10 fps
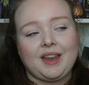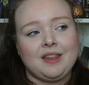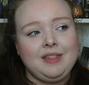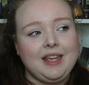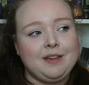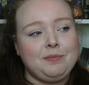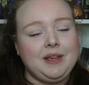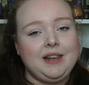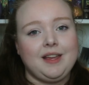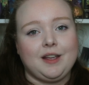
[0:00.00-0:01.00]
They give
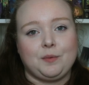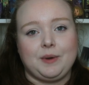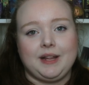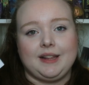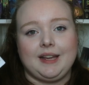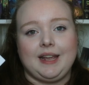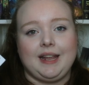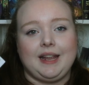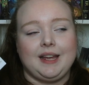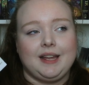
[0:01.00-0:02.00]
me like a
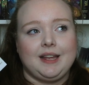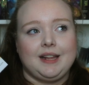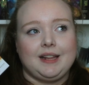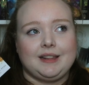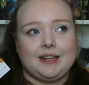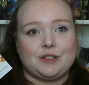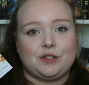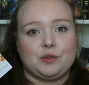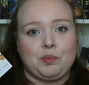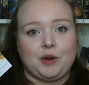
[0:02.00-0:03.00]
really like
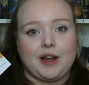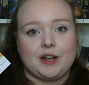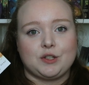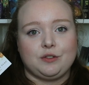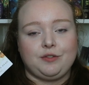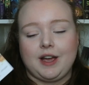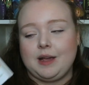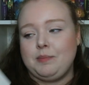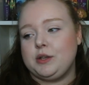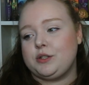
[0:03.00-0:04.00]
supernatural
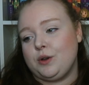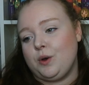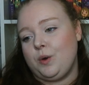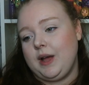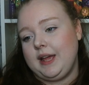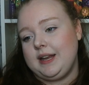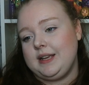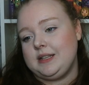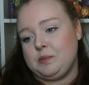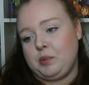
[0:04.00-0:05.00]
vibe. So it
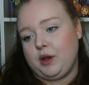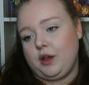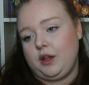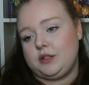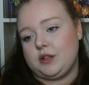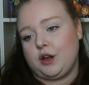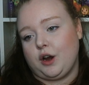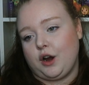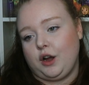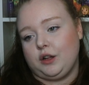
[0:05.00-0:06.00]
is about a
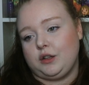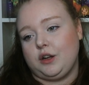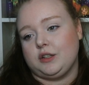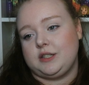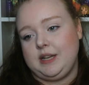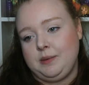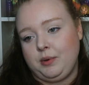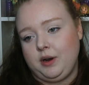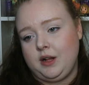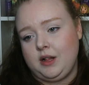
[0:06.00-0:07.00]
girl called
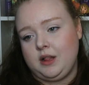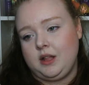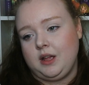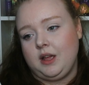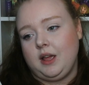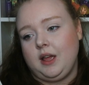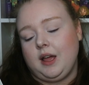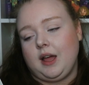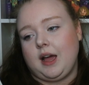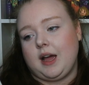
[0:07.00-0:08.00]
Sabriel,
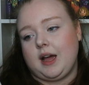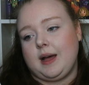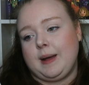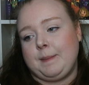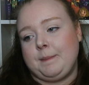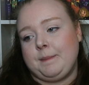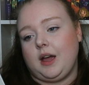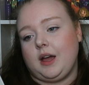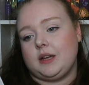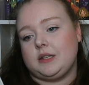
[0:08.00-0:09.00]

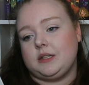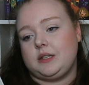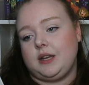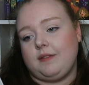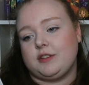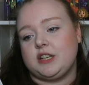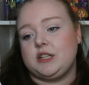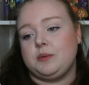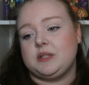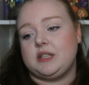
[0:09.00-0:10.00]
and ever
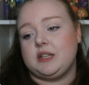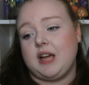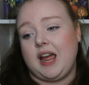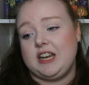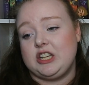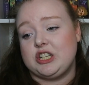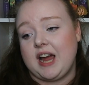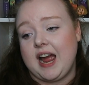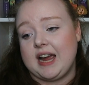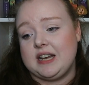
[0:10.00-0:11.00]
since she was a tiny
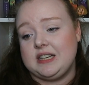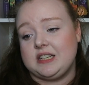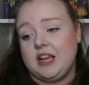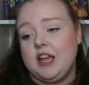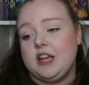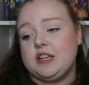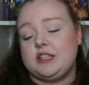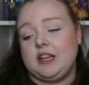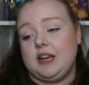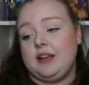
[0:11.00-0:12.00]
child,
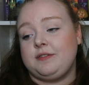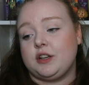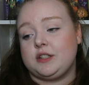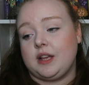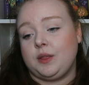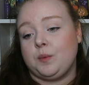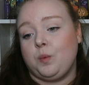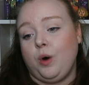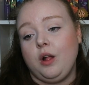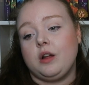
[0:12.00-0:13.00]
she had lived outside the
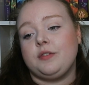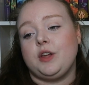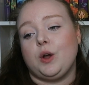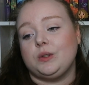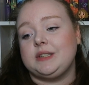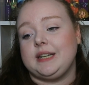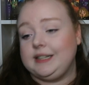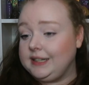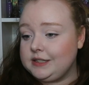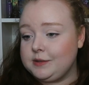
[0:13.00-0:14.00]
wall of the old
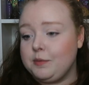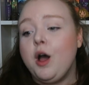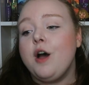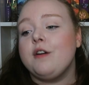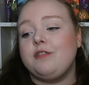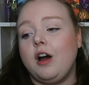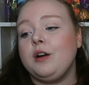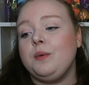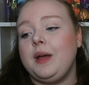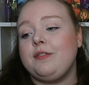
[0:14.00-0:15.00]
kingdom, far
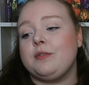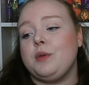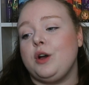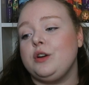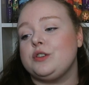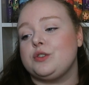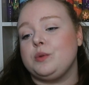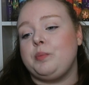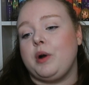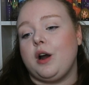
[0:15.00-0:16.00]
away from the
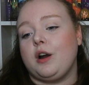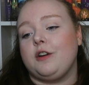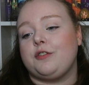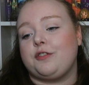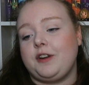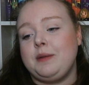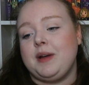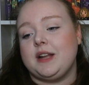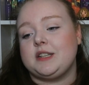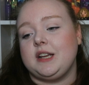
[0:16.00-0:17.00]
uncontrolled power of free
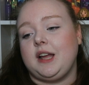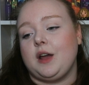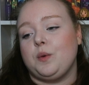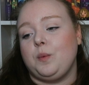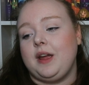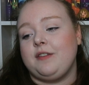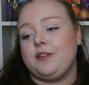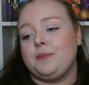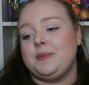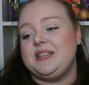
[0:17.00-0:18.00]
magic and away
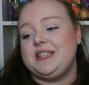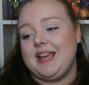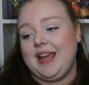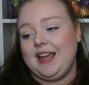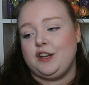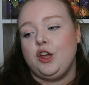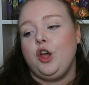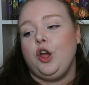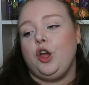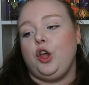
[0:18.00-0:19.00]
from the dead
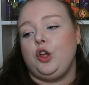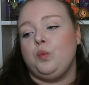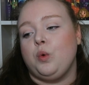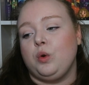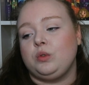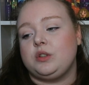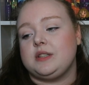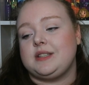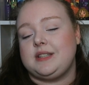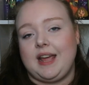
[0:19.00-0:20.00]
who won't
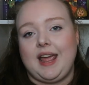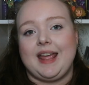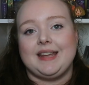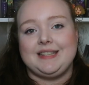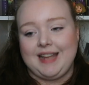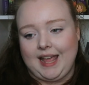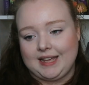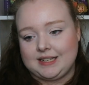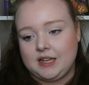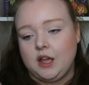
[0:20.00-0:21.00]
stay
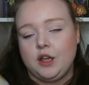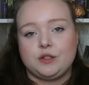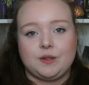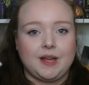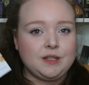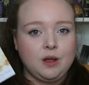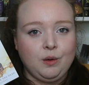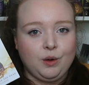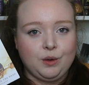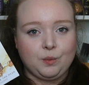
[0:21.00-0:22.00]
dead. So that's all
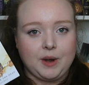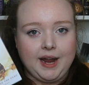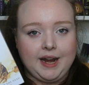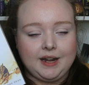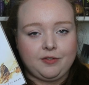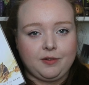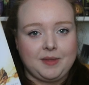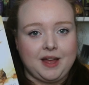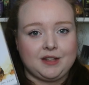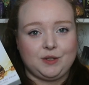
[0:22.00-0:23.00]
I'm going to read from
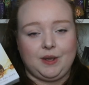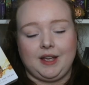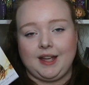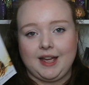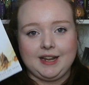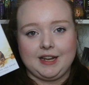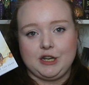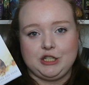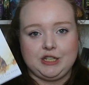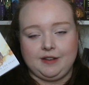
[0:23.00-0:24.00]
that, so you can kind of get a
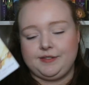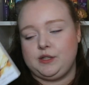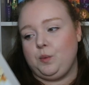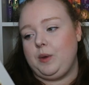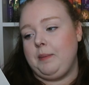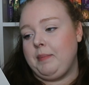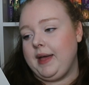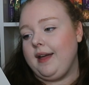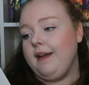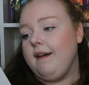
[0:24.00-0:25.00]
gist a wee bit